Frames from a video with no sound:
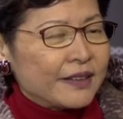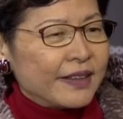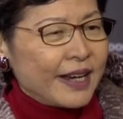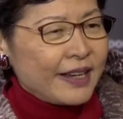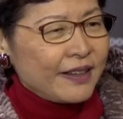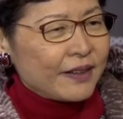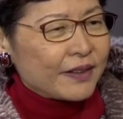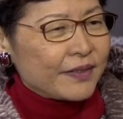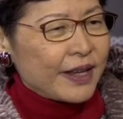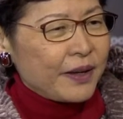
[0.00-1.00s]
they
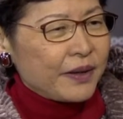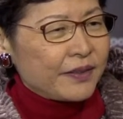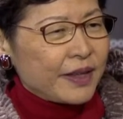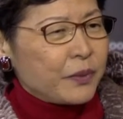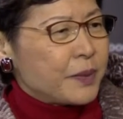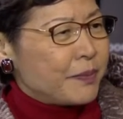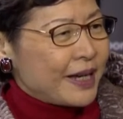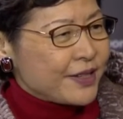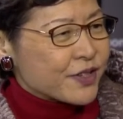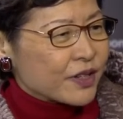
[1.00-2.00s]
were
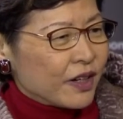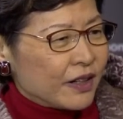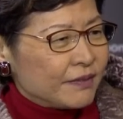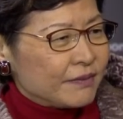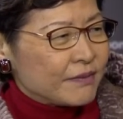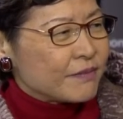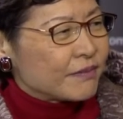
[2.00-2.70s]
based on